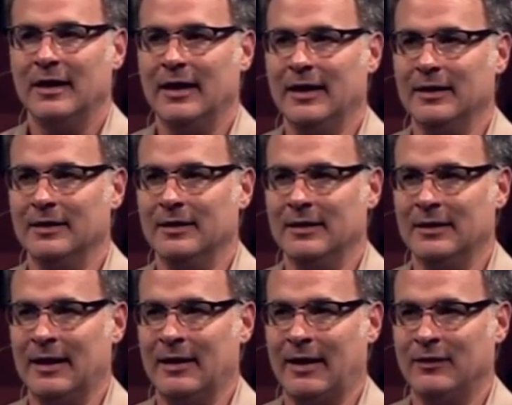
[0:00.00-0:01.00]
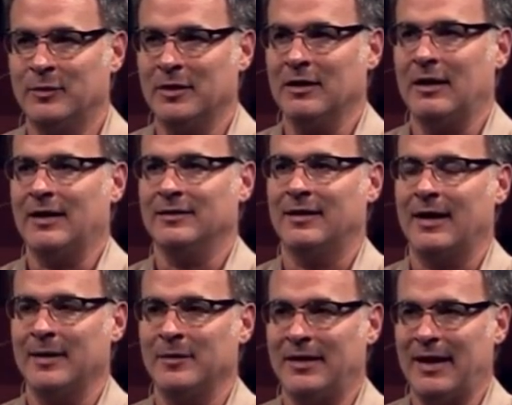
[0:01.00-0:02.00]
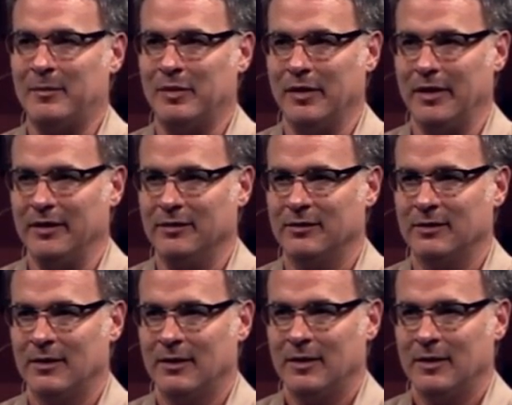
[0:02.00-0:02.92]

and and I, I spent a lot of time in that place.